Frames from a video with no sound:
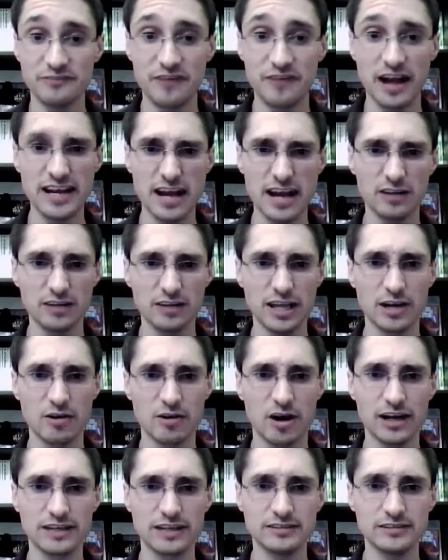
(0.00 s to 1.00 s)
find out later
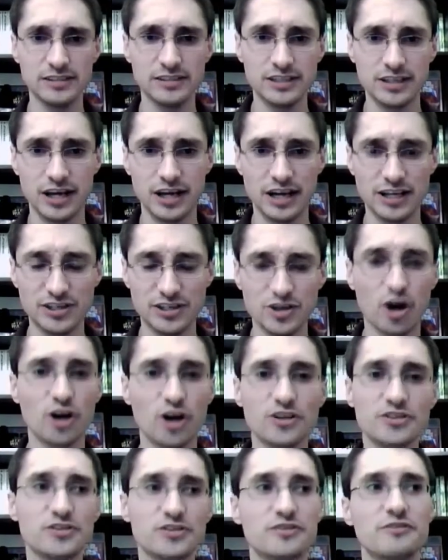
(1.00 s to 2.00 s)
on in
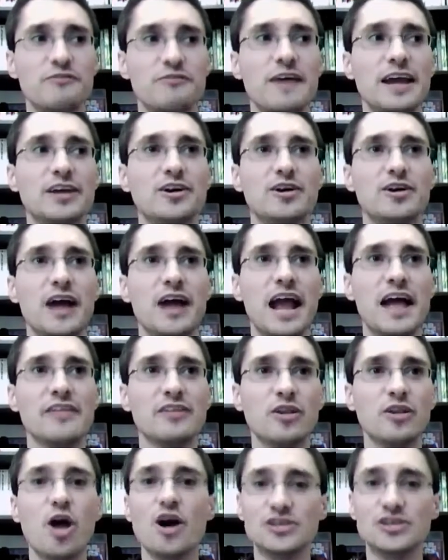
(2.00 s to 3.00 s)
Darth Vader and
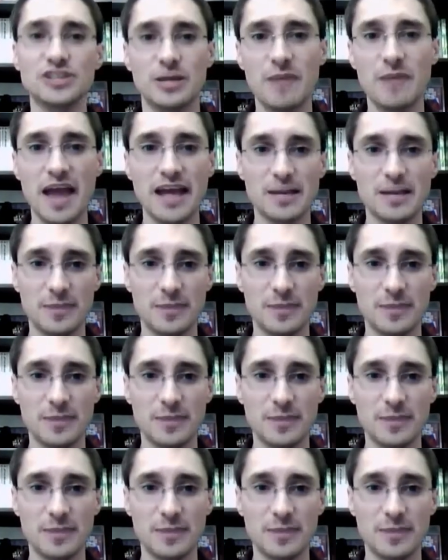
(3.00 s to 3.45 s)
the Lost Command.